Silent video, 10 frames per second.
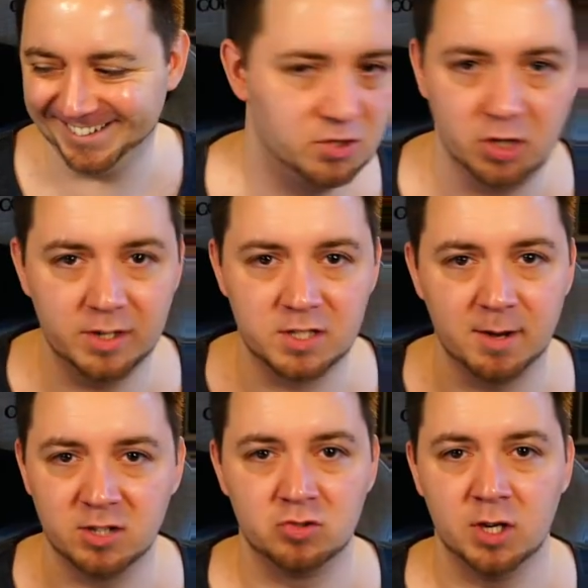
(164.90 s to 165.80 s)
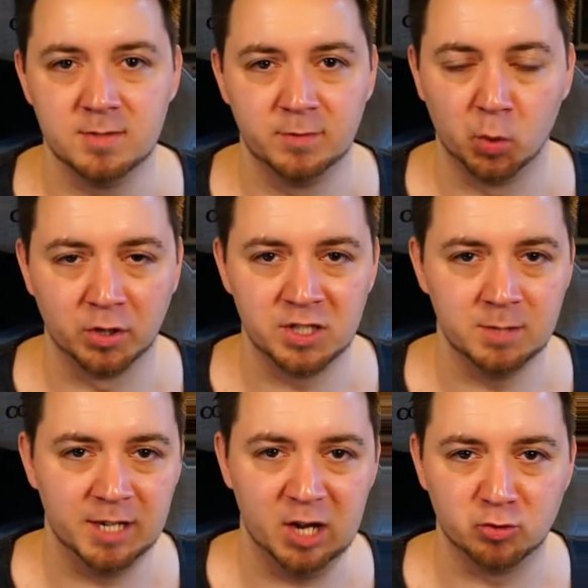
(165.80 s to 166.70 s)
Tune into my streams if you want to
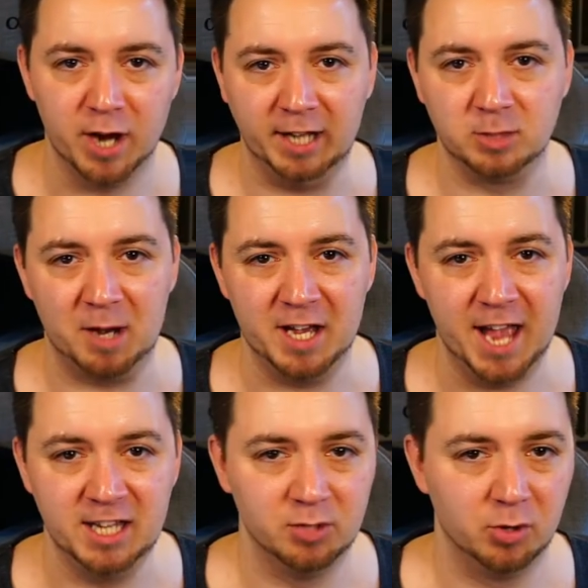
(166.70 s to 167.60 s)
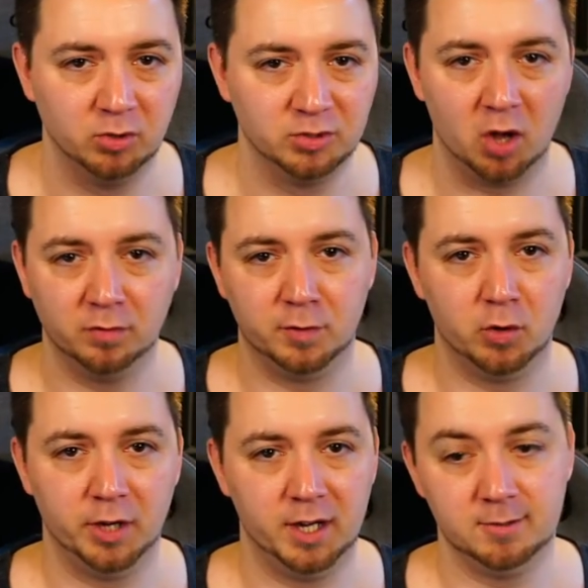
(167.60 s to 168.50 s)
see me get wrecked by eight year olds on
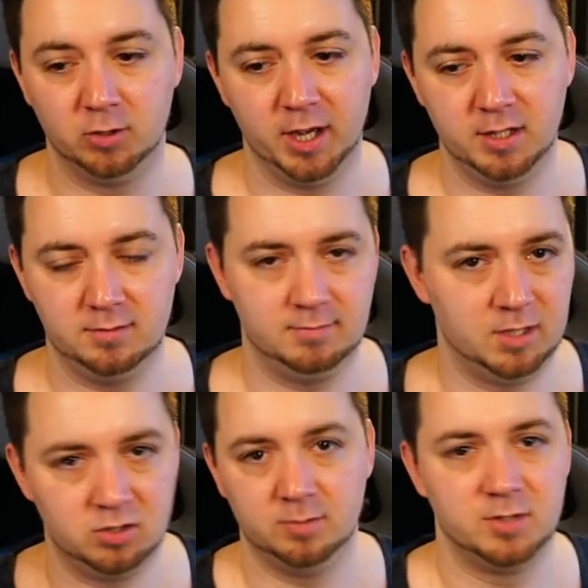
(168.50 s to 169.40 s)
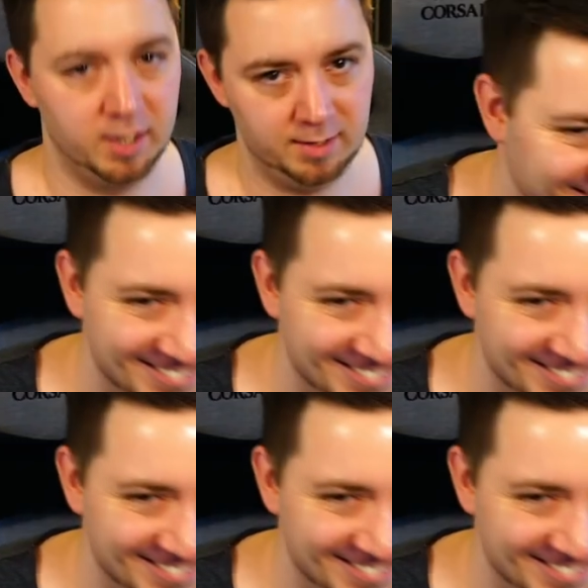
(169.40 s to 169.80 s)
Fortnite, okay? That's all I'm saying.